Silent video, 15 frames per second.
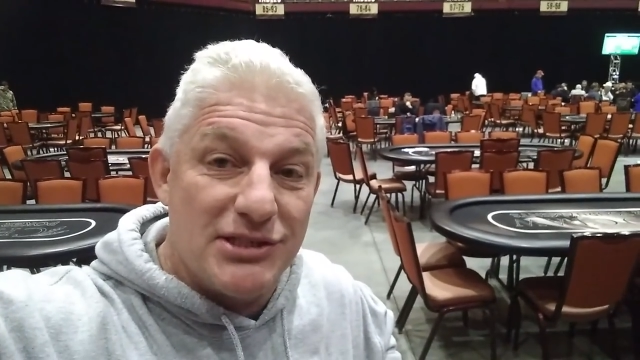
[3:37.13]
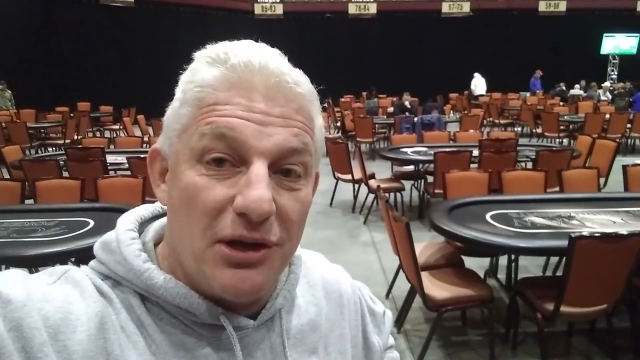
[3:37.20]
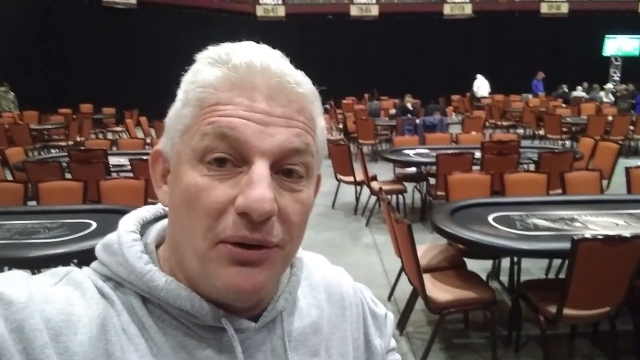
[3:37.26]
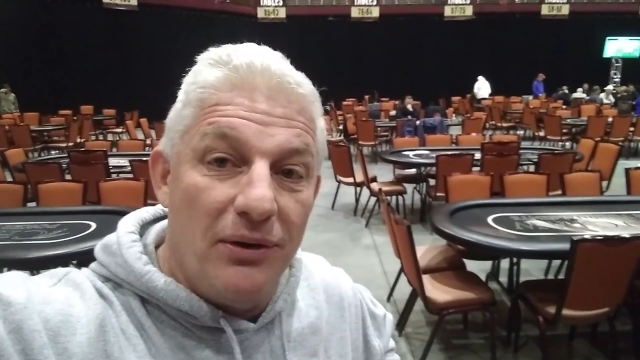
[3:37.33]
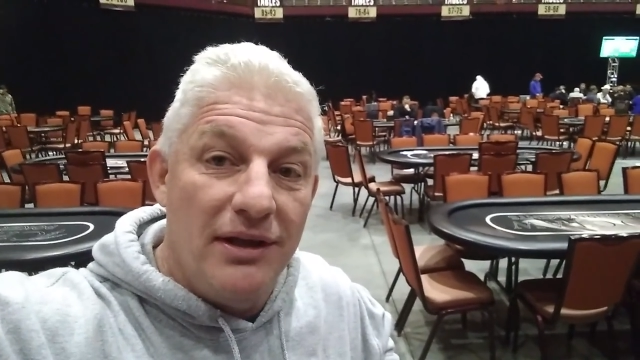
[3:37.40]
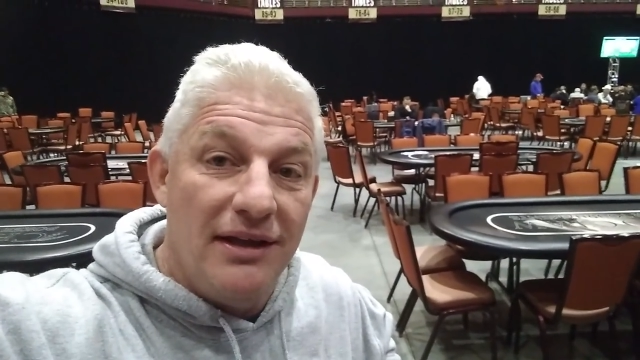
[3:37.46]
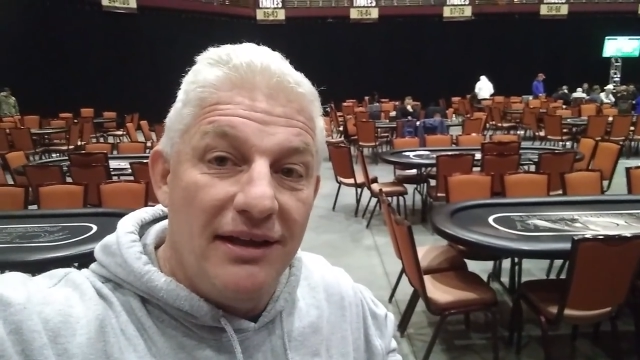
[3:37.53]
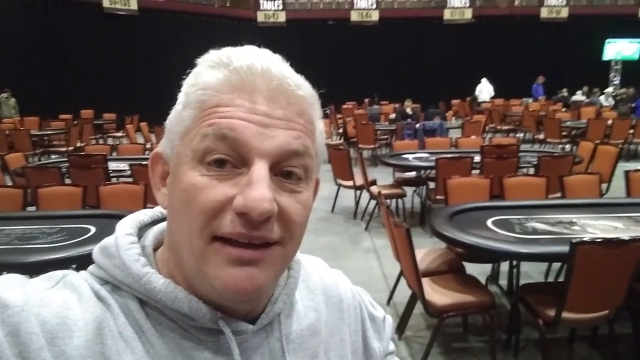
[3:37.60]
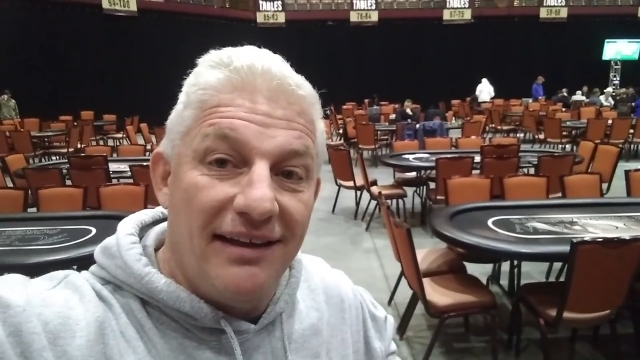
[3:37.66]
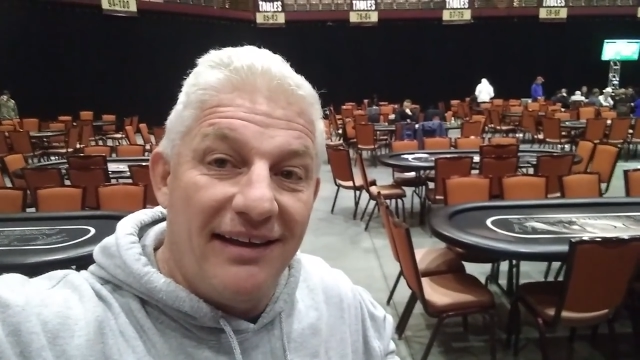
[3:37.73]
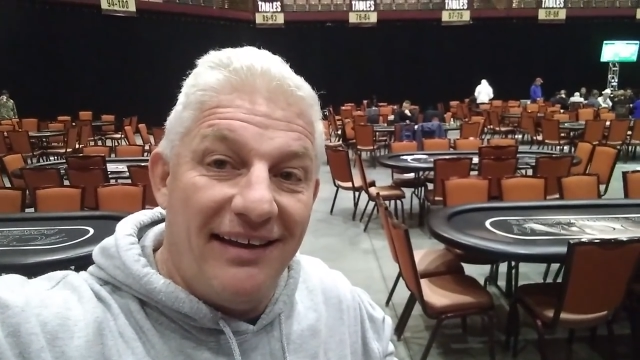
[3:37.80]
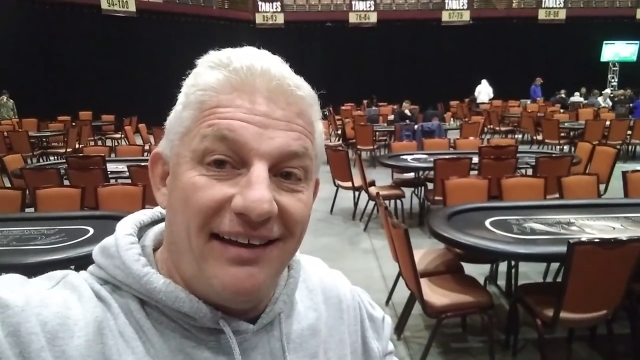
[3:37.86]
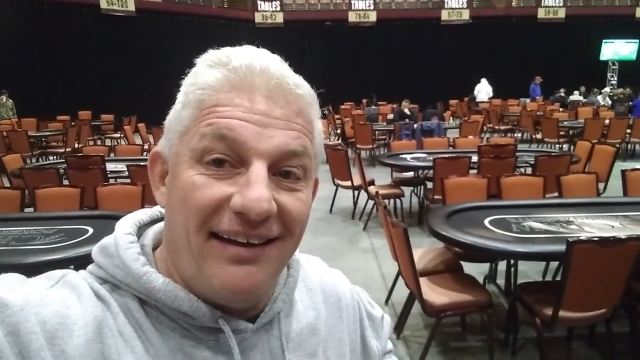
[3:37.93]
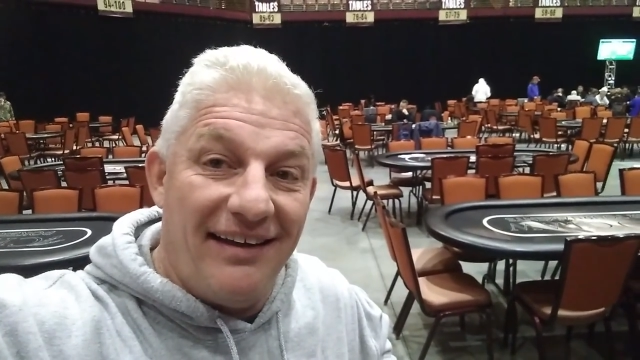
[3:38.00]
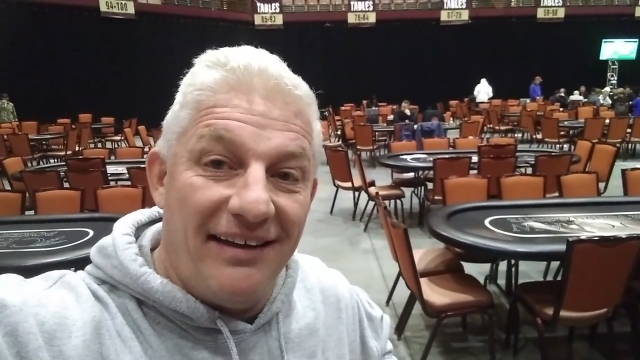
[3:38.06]
So
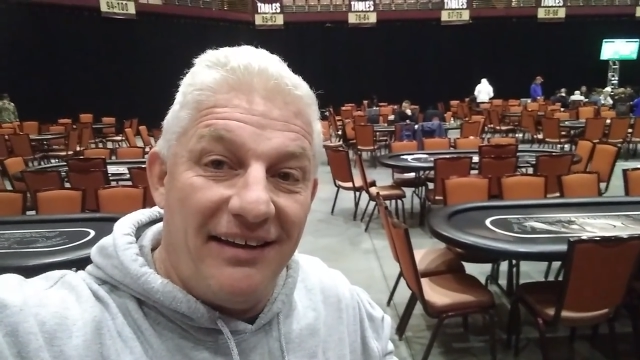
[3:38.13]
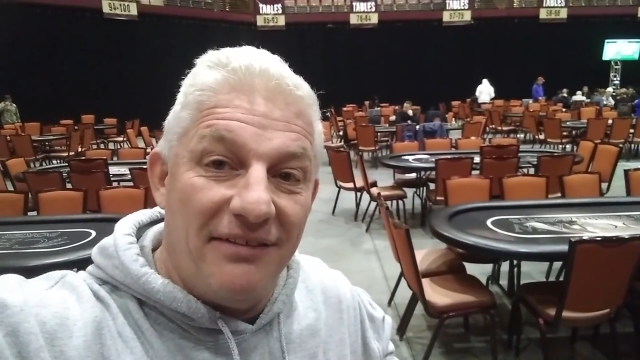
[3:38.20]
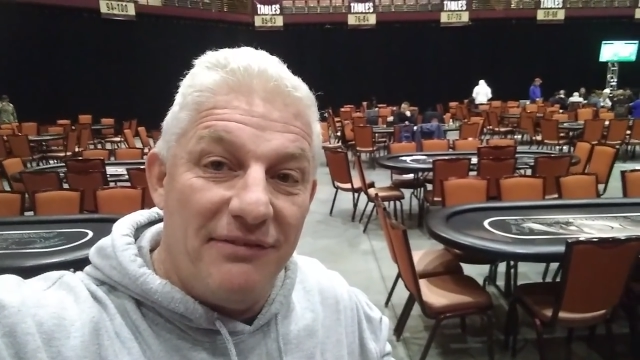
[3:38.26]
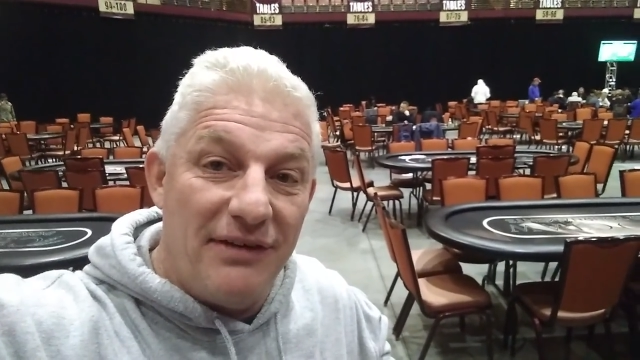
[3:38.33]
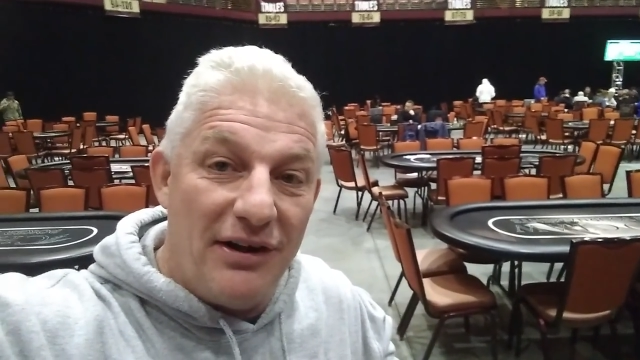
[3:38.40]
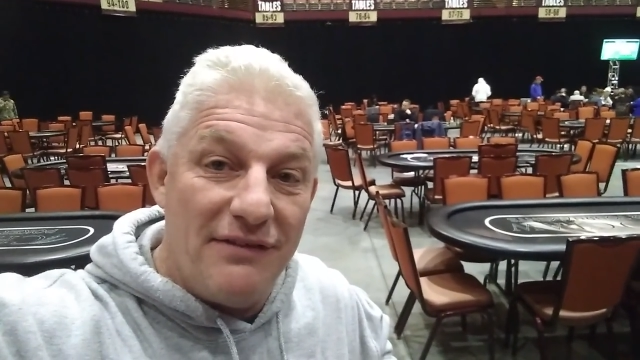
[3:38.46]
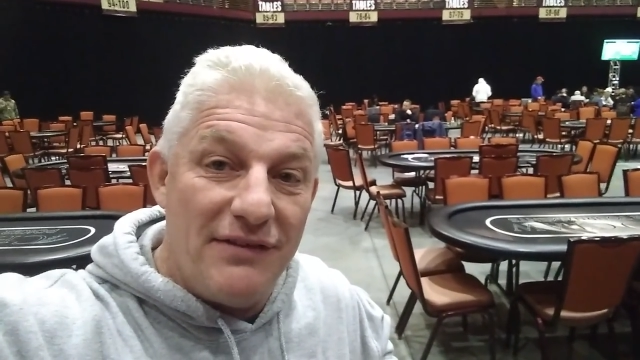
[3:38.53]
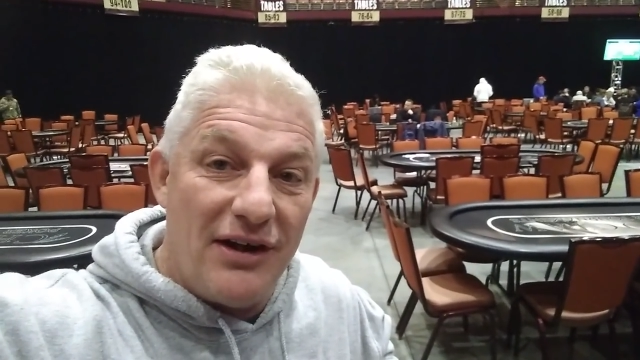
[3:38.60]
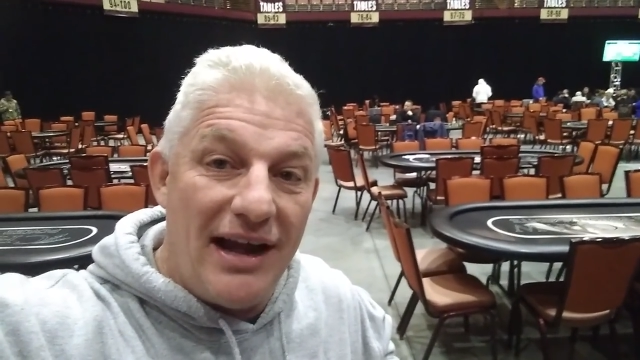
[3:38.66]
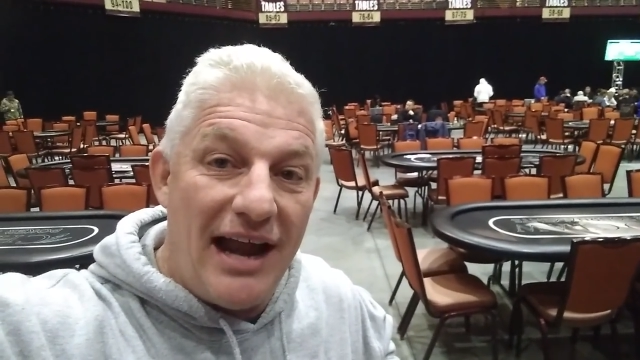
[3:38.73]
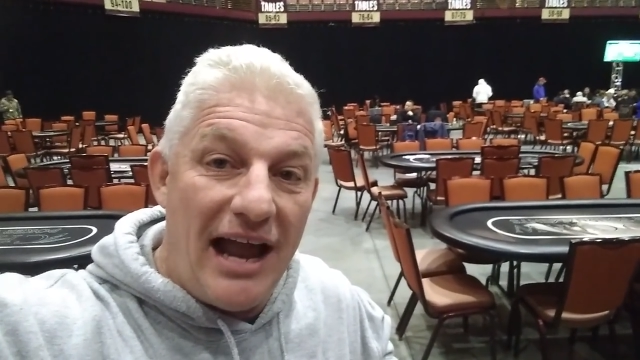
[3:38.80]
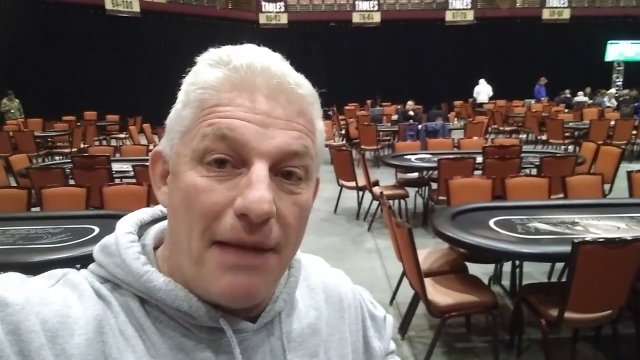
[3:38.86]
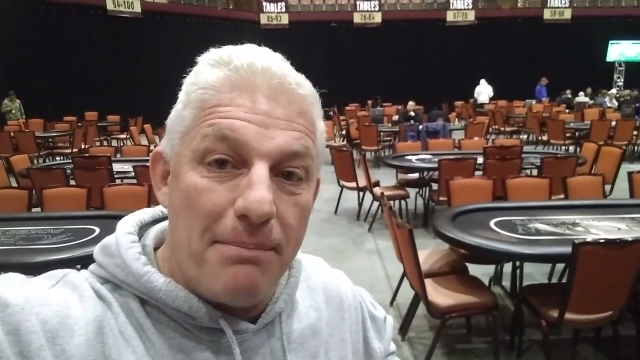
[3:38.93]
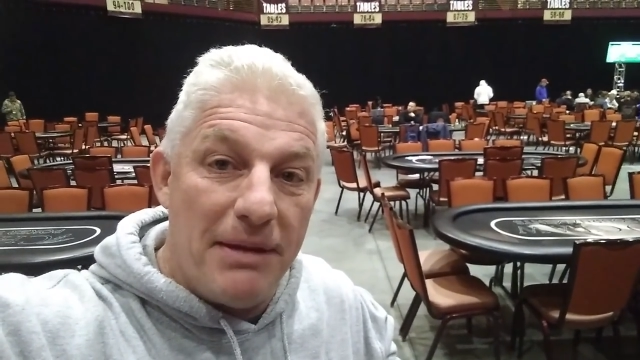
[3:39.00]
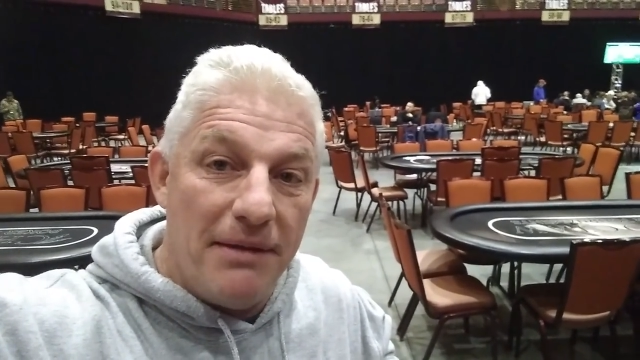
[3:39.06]
very, very
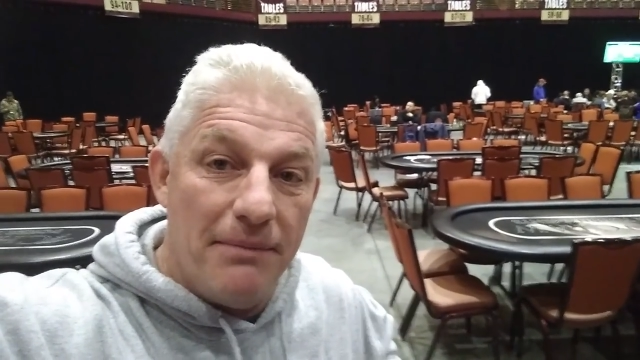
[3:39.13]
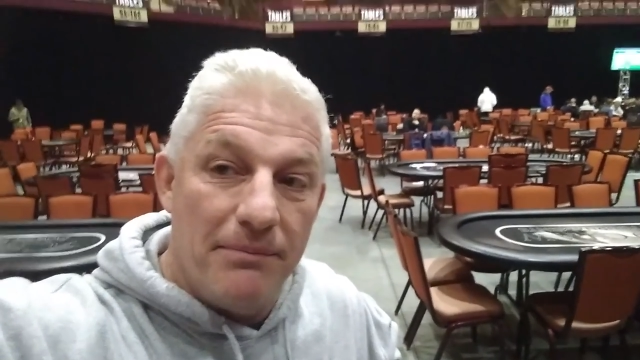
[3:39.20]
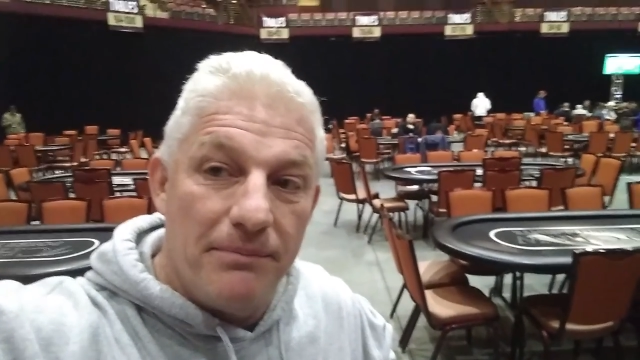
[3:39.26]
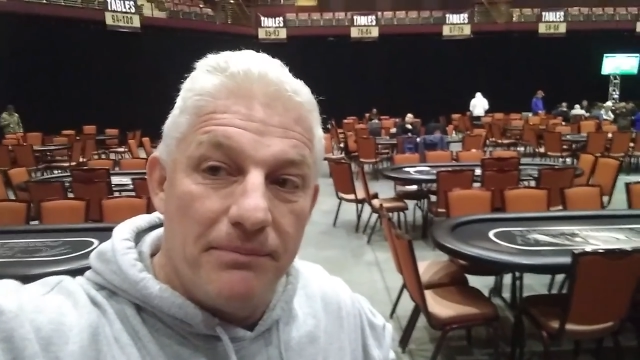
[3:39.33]
happy.